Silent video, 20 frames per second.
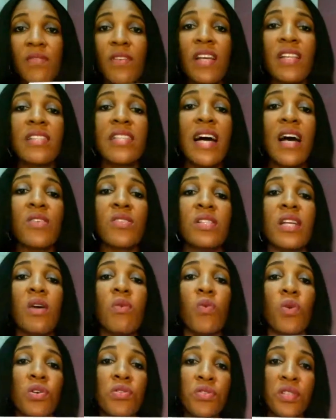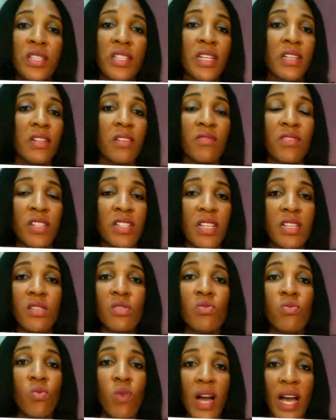They give you 1,001
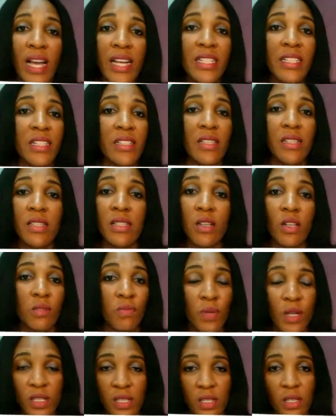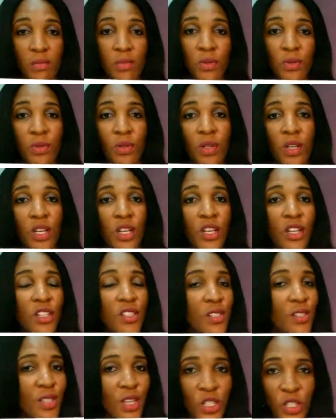reasons why this is not possible.
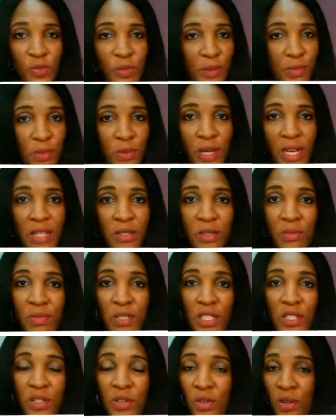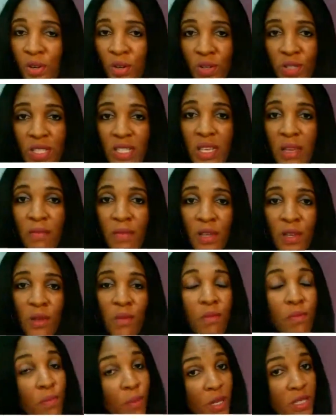Such people cannot be in your core team.
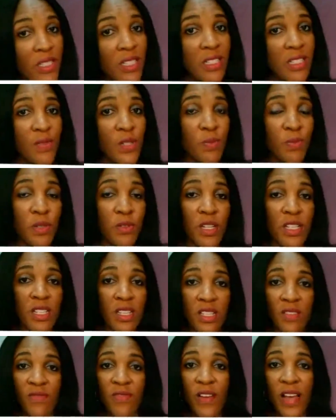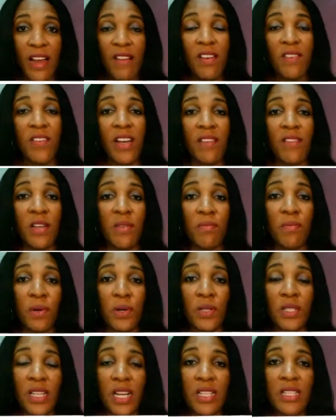Positive spirit is very, very
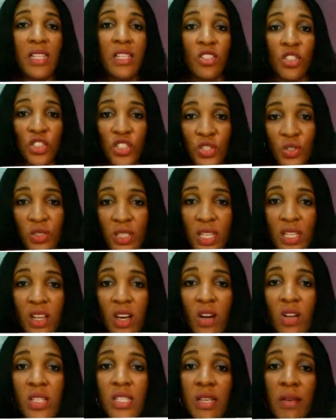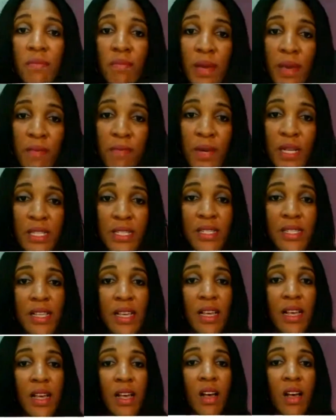important in choosing core team members.